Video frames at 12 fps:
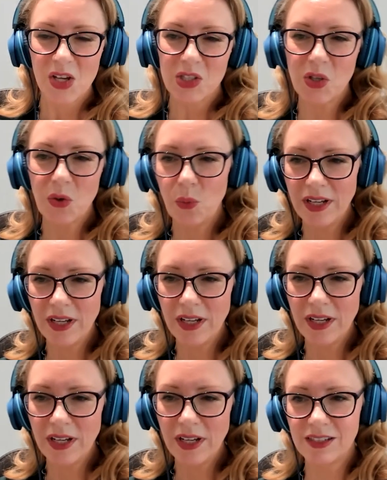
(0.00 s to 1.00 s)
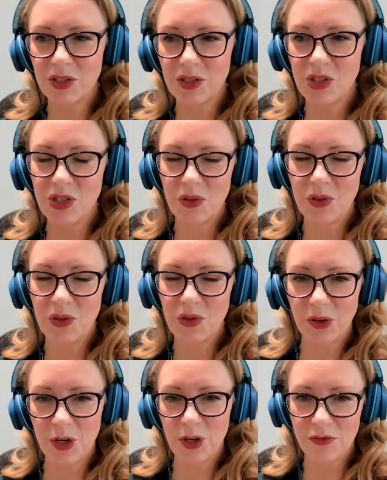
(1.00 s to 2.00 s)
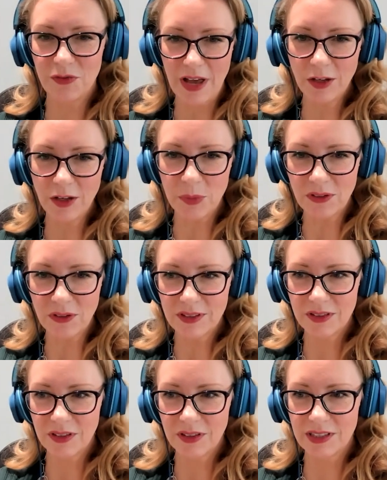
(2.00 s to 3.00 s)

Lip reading: So, what key skills do you think are going to be valuable